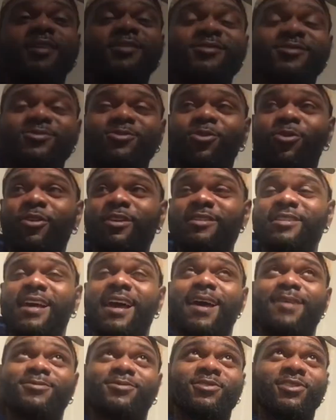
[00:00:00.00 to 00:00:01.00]
story
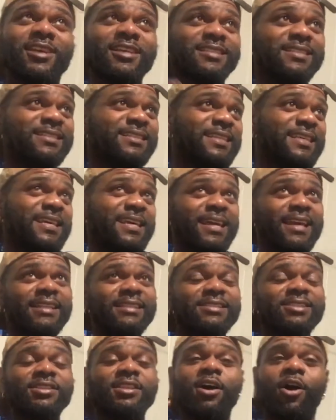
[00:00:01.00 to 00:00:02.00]
time. So let's dig
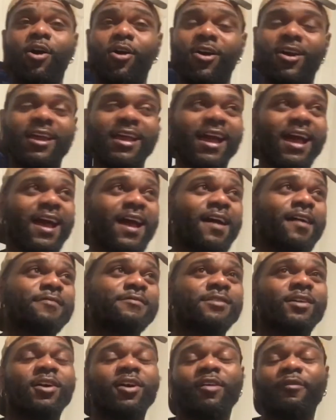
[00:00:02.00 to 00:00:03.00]
into the archives
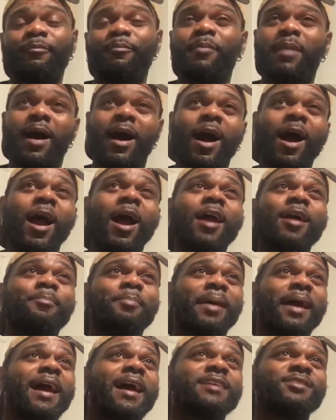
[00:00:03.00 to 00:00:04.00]
of my
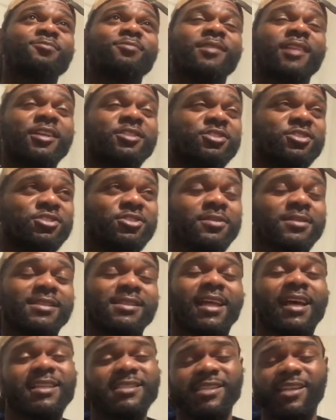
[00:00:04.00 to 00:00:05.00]
past relationships.
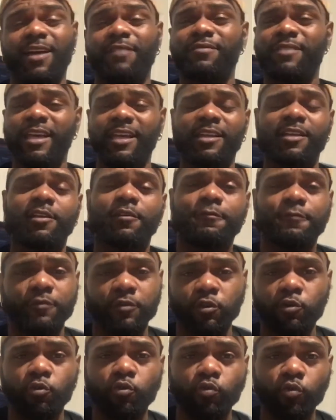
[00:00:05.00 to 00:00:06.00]
Like I said, I've dated a
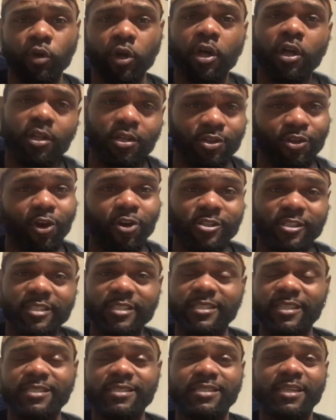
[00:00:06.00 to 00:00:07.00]
few
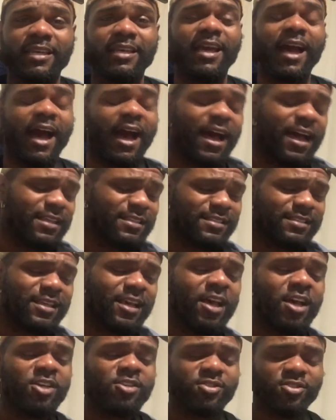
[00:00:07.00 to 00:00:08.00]
narcissistic guys.
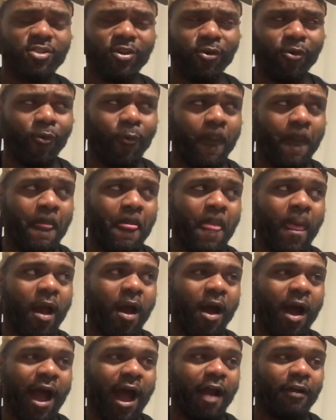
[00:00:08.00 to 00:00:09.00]
So
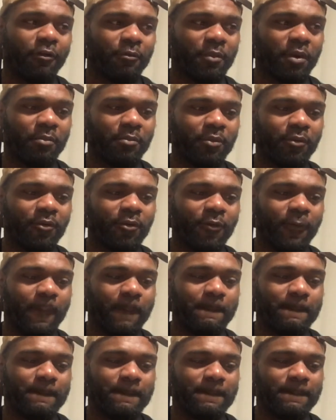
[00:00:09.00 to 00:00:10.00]
I remember
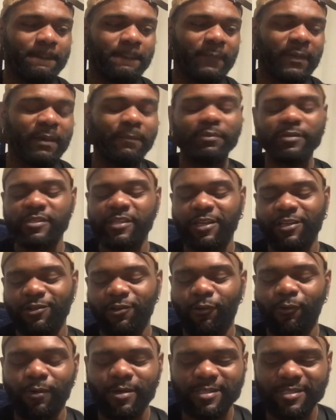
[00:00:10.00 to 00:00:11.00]
in particular
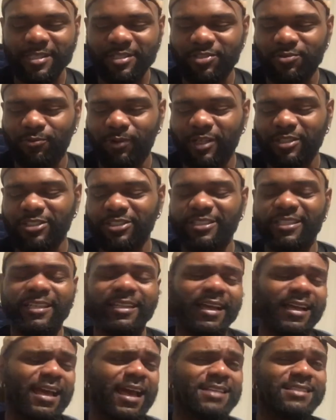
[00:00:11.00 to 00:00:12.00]
one situation,
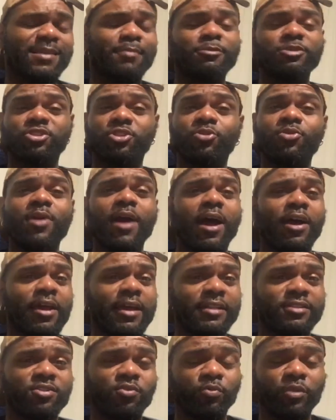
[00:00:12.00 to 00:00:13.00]
and guys, I'm gonna show you how
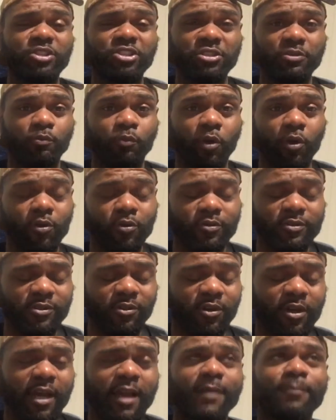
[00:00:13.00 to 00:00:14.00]
intuition works,
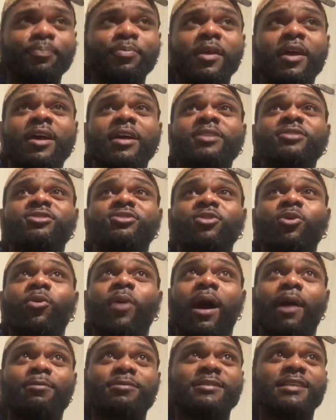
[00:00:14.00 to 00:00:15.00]
okay? So
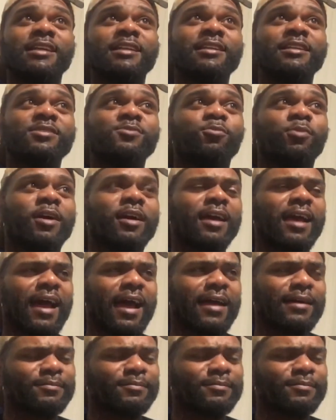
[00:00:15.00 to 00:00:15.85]
I was dating this one guy,